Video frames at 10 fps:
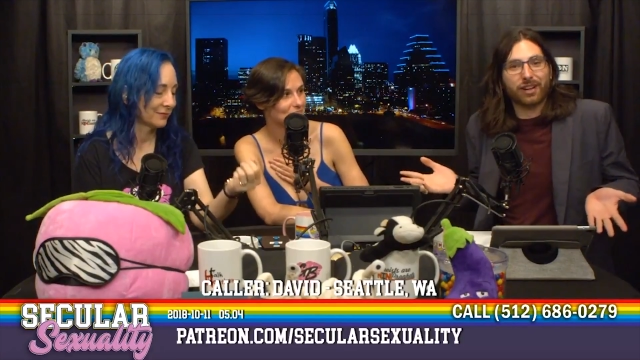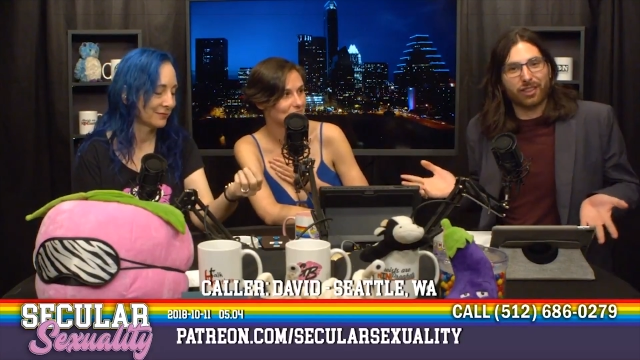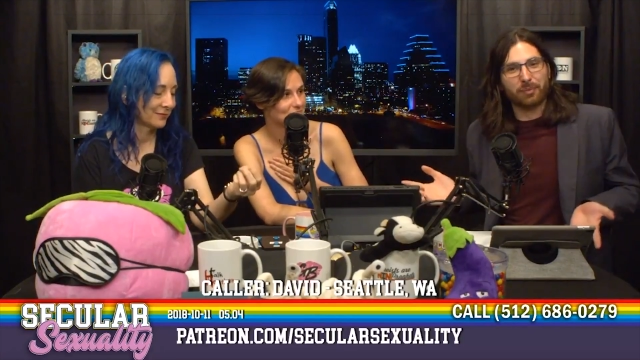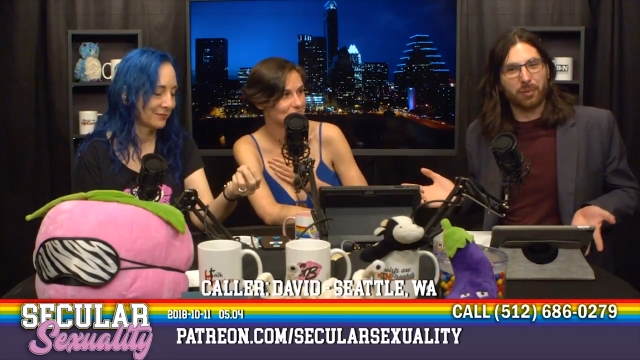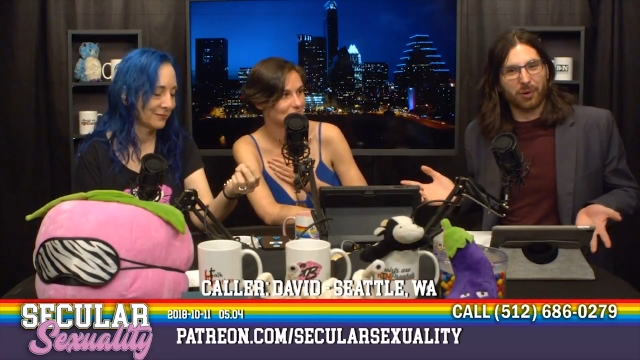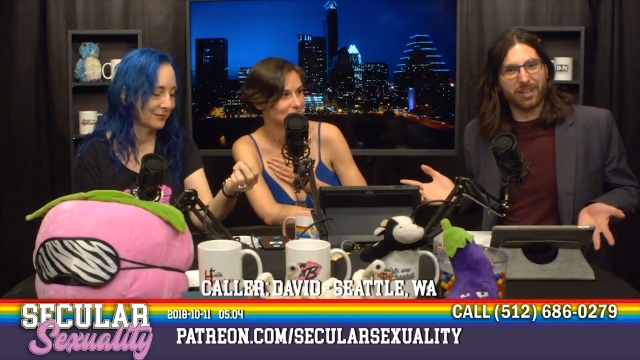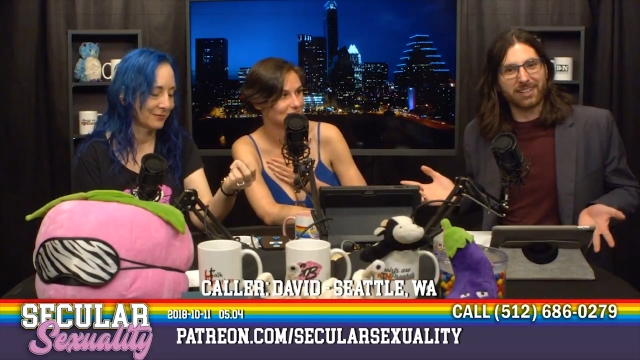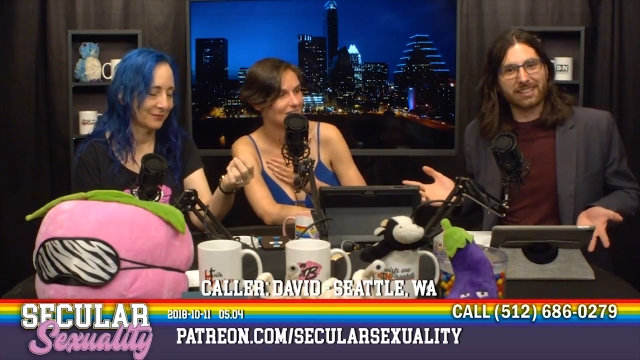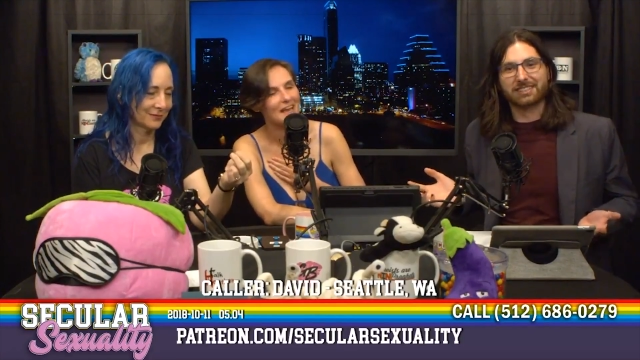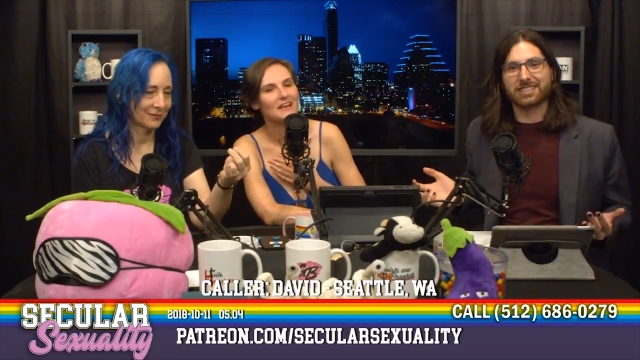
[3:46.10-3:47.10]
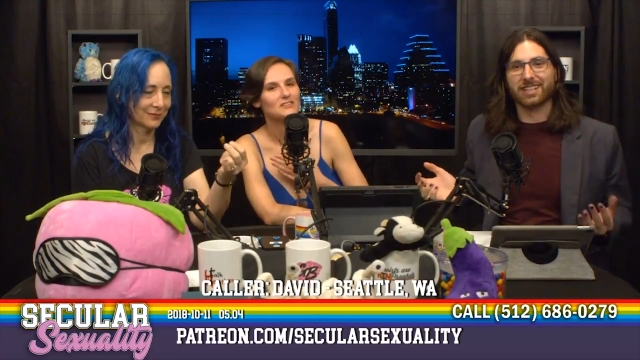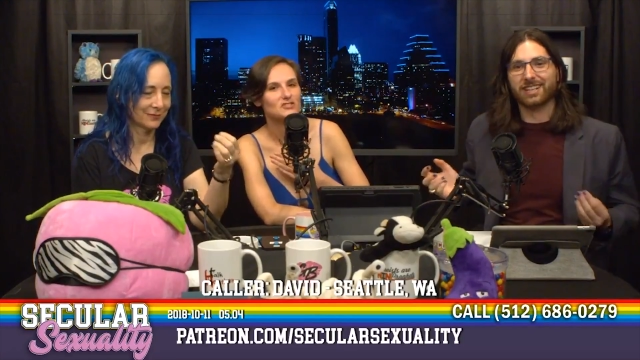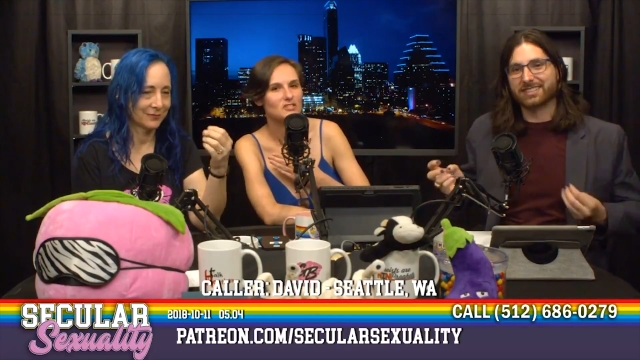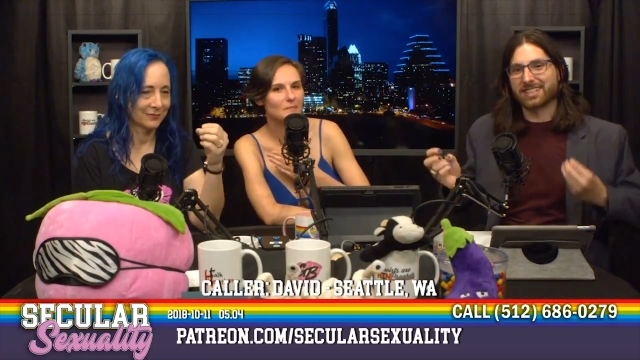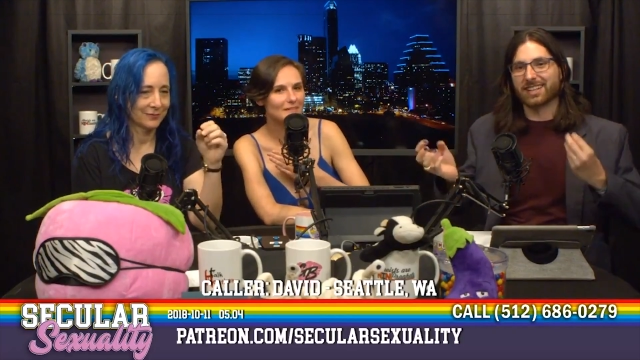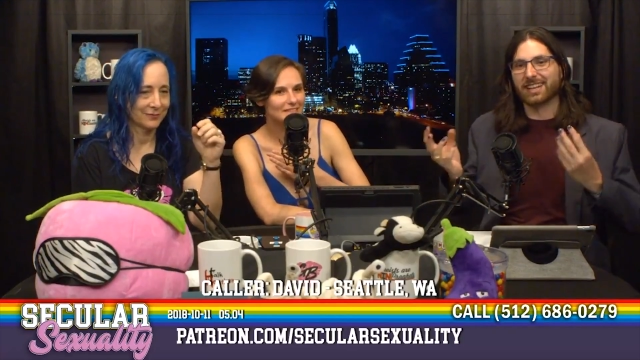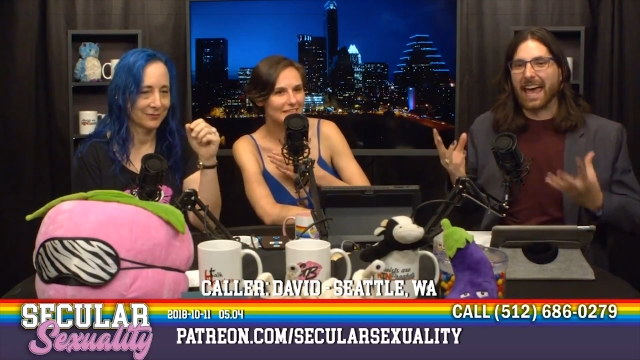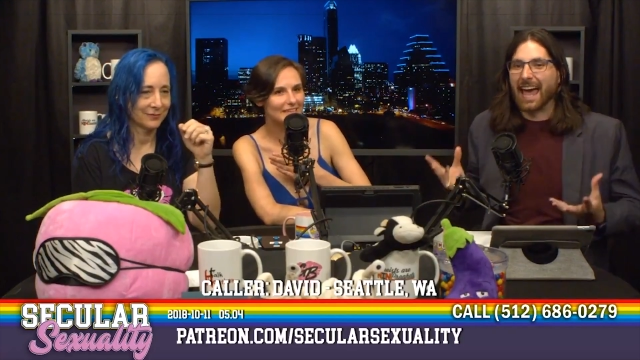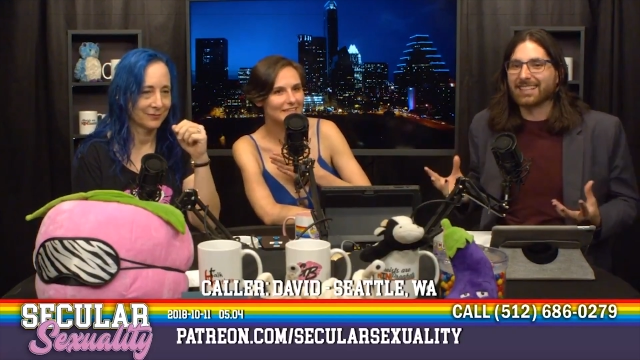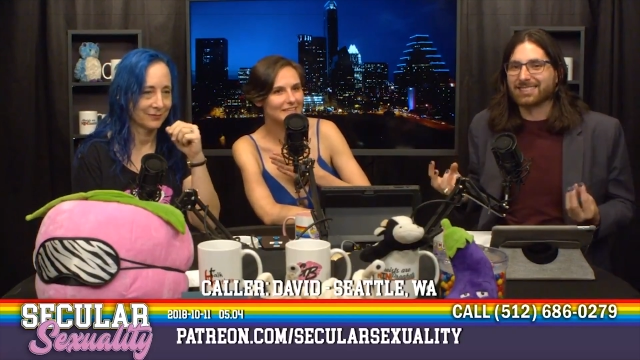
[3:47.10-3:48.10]
Speaker 1: bit of the point. To Jimmy
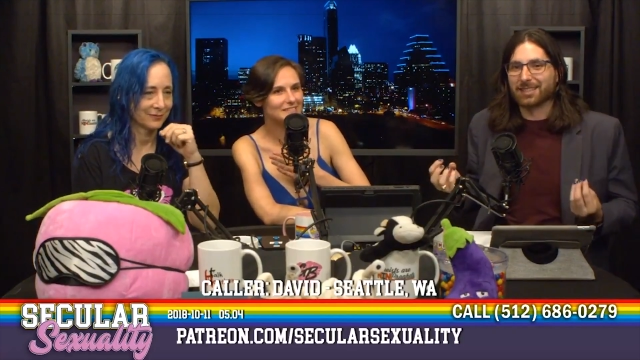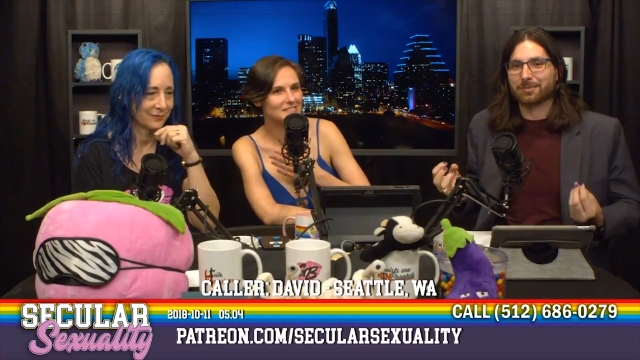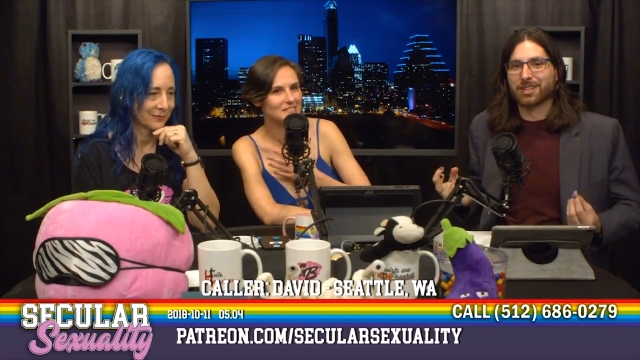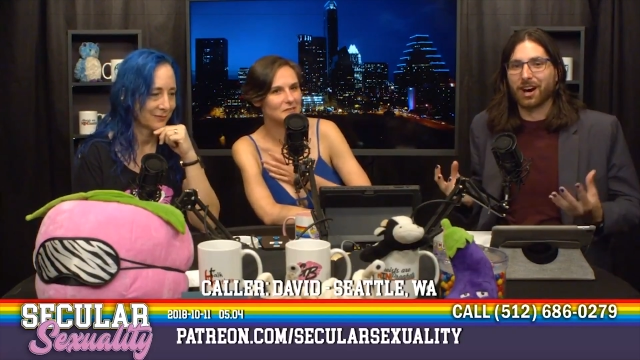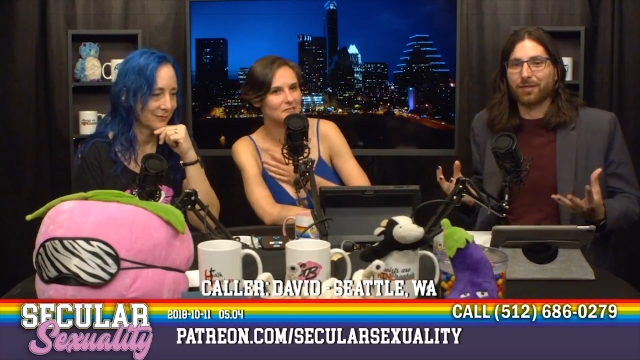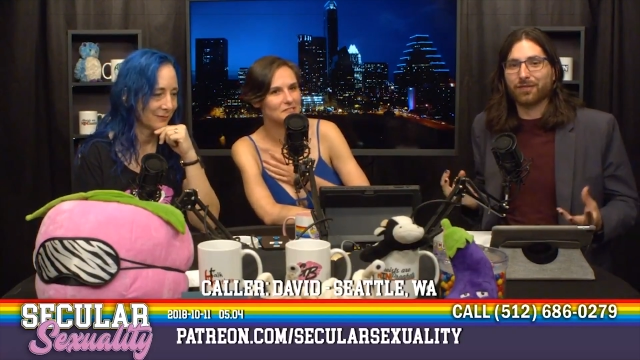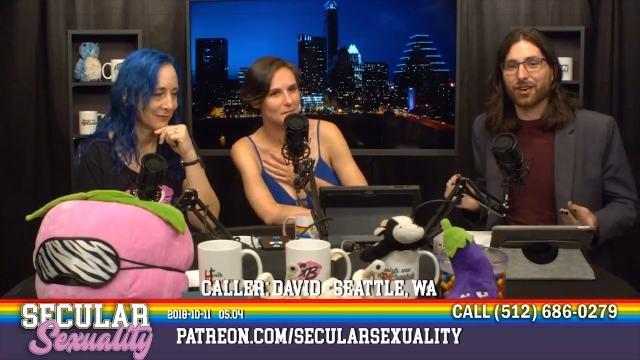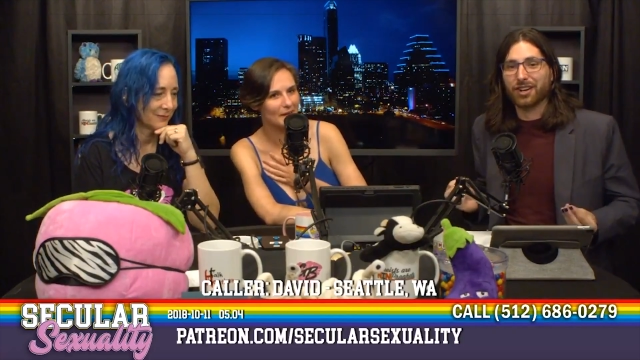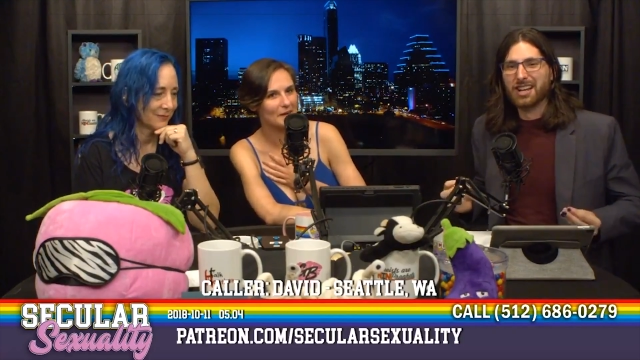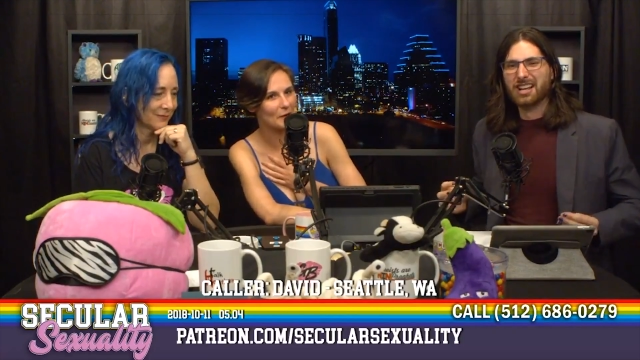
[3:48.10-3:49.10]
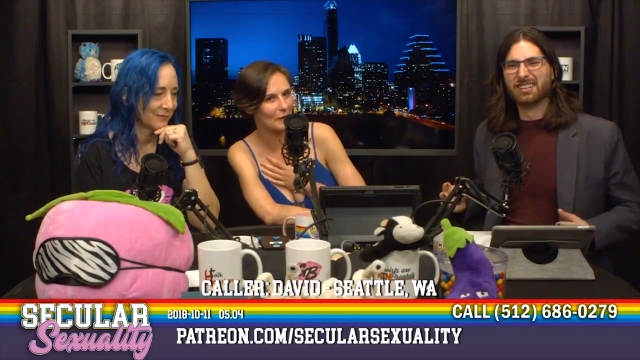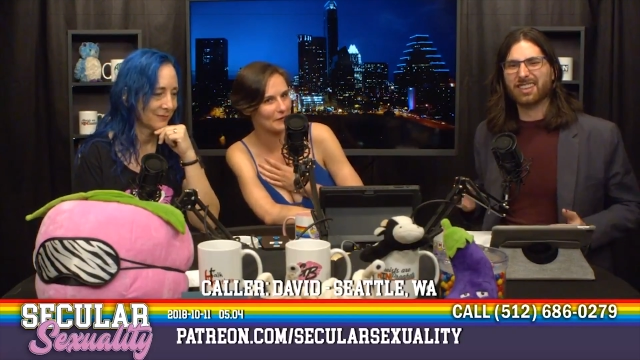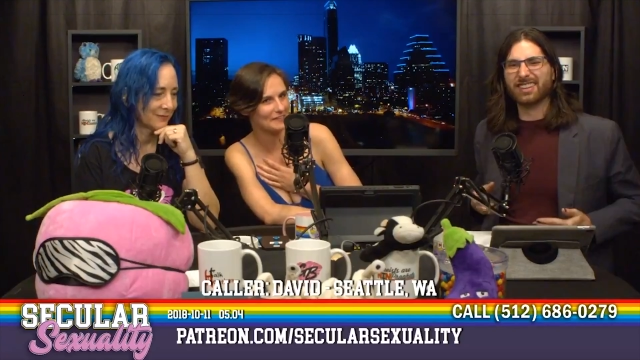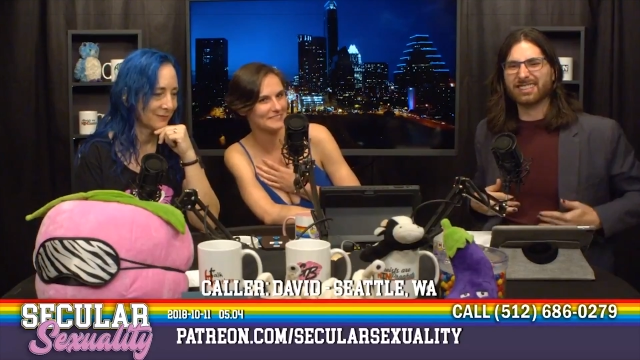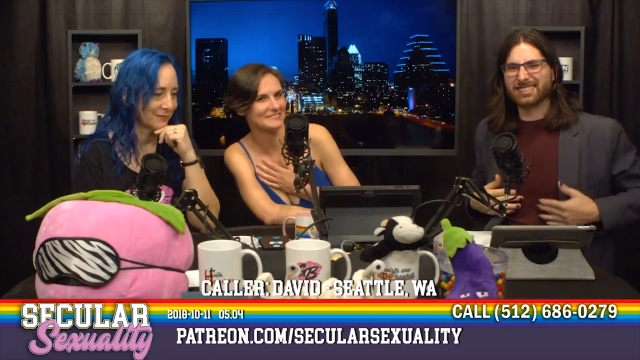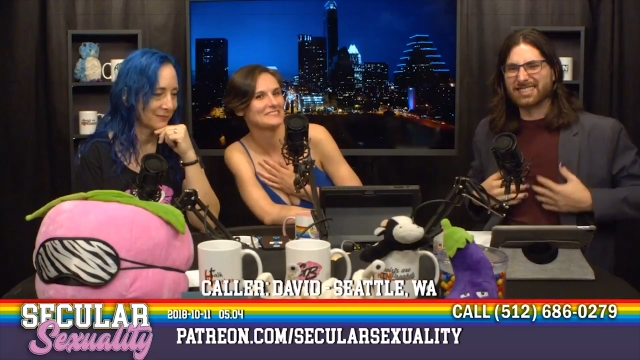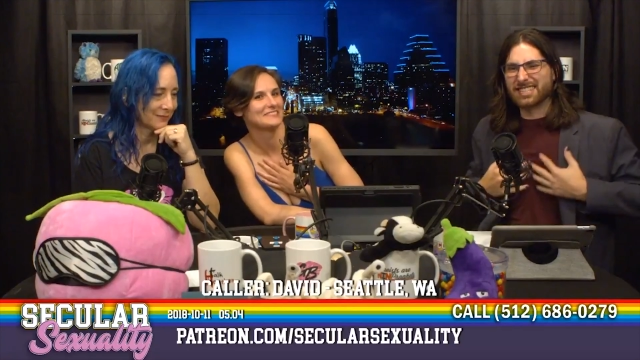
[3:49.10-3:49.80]
to Dean is dear to my heart. To these